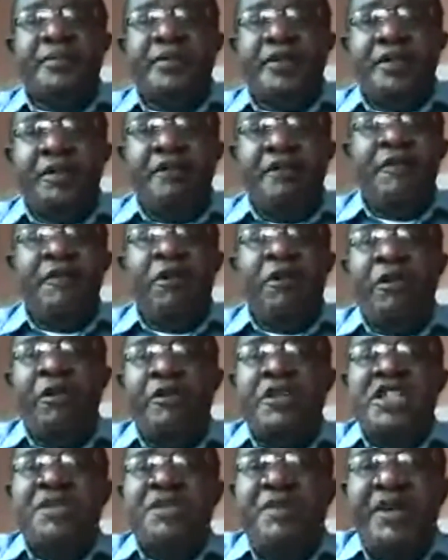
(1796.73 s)
for always
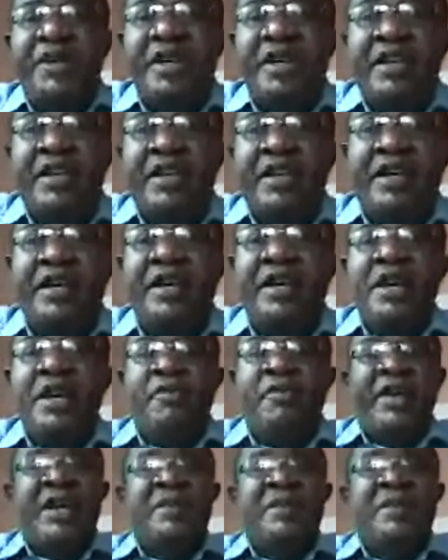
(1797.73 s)
being there when
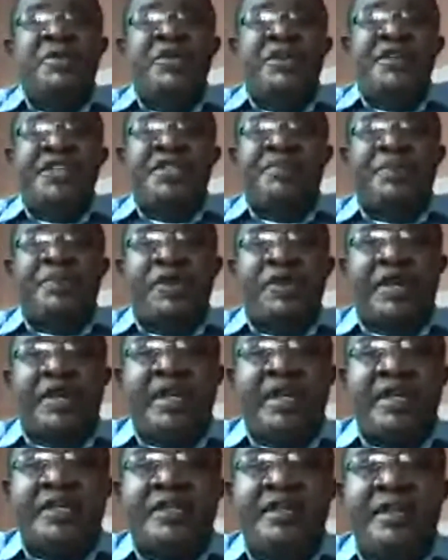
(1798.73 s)
I'm doing this
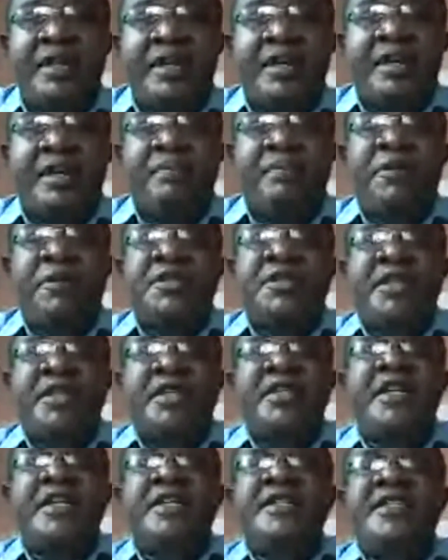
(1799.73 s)
broadcast. But so
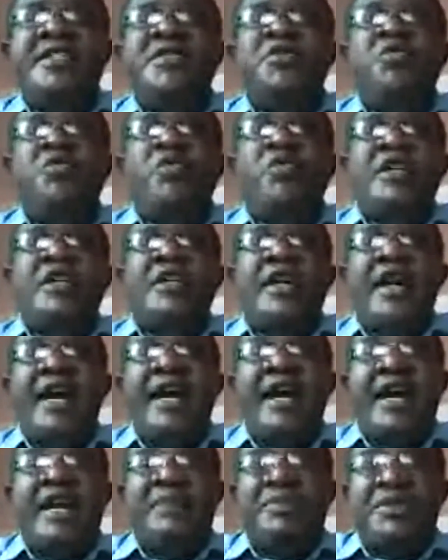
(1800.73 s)
this is what I am
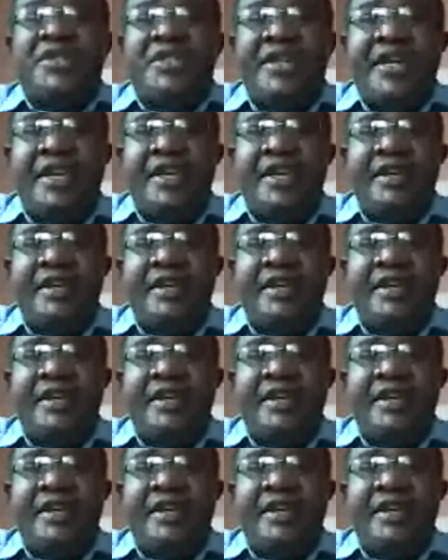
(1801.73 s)
saying.